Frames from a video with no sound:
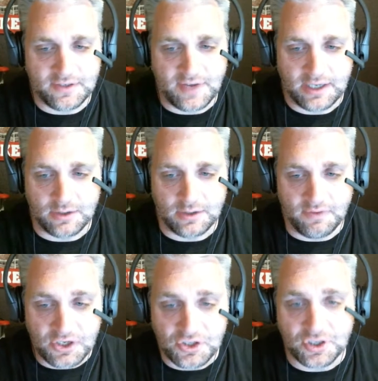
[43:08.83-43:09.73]
factor
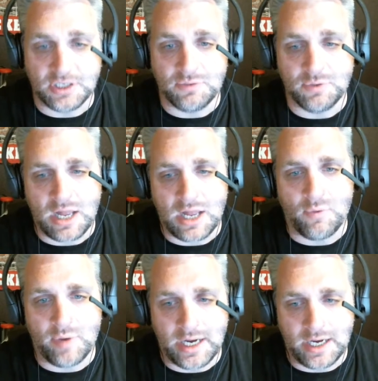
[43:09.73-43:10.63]
eventually will
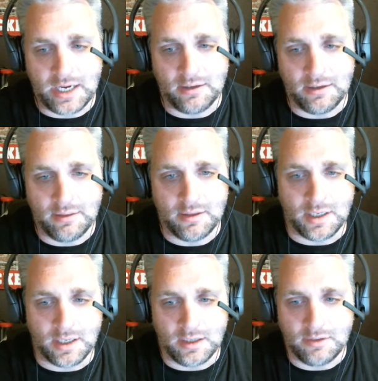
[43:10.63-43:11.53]
outweigh
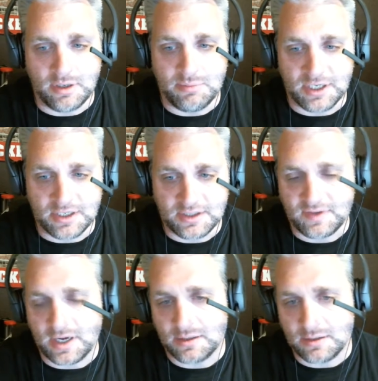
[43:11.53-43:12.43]
the creepiness
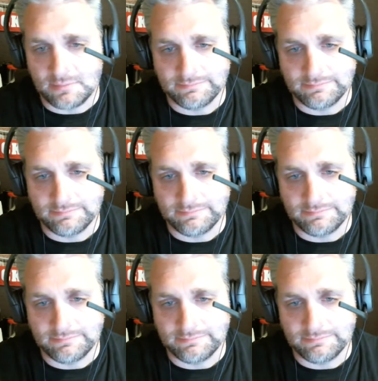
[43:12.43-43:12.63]
factor.